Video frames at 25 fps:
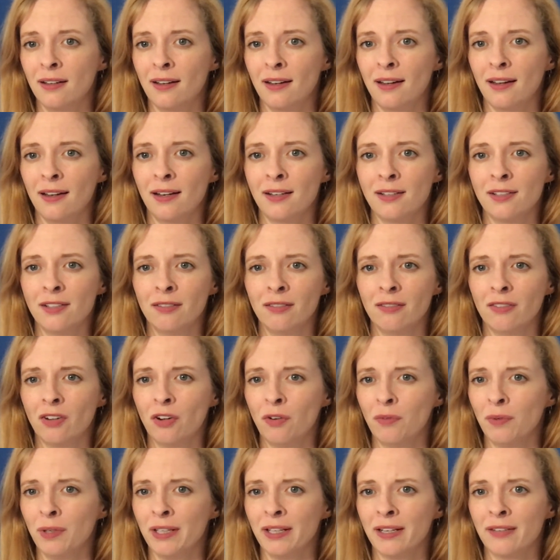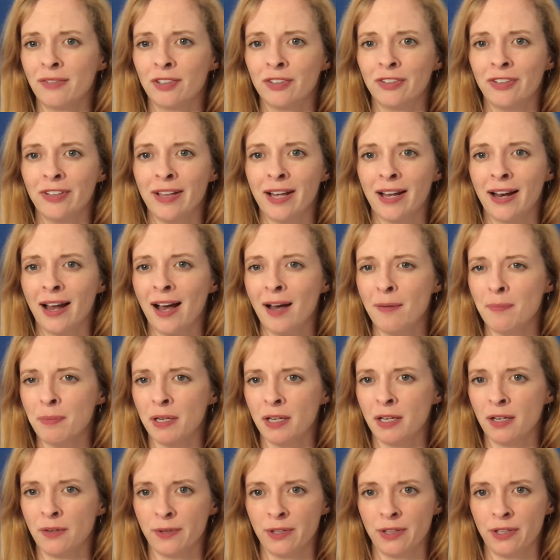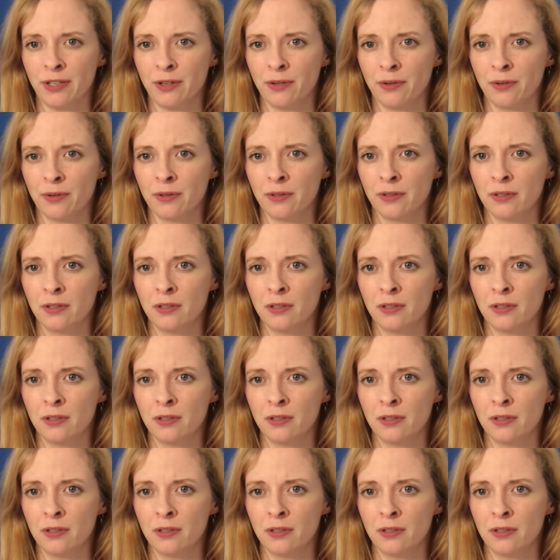And I just don't really ever see that happening with you.